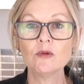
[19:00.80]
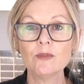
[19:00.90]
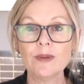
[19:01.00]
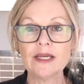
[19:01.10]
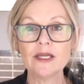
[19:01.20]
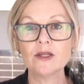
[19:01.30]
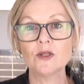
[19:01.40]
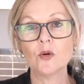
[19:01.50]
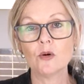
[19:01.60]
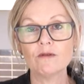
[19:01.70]
will be
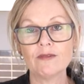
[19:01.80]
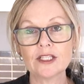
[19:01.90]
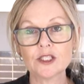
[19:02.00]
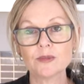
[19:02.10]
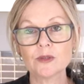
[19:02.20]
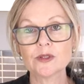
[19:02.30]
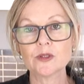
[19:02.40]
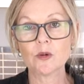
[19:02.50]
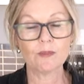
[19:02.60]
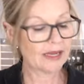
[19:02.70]
your vegetable
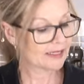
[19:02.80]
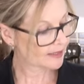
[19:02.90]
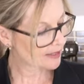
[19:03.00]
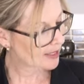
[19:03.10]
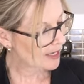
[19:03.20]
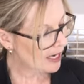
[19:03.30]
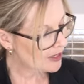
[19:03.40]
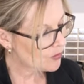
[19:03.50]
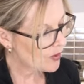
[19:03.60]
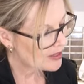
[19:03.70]
stock paste.
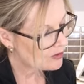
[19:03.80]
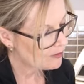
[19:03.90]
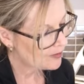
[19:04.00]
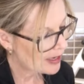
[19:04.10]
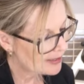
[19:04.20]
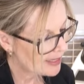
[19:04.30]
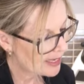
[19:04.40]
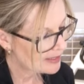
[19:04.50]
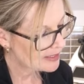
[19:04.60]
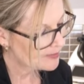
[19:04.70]
And the way you'll find
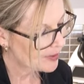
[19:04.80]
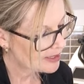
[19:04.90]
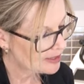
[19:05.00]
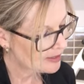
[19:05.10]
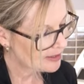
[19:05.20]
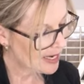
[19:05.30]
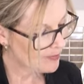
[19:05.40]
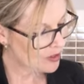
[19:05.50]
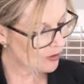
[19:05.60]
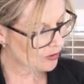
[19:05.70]
that is by
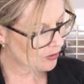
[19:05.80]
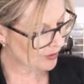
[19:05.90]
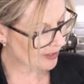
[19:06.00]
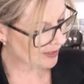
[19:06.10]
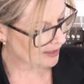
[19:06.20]
tapping on the looking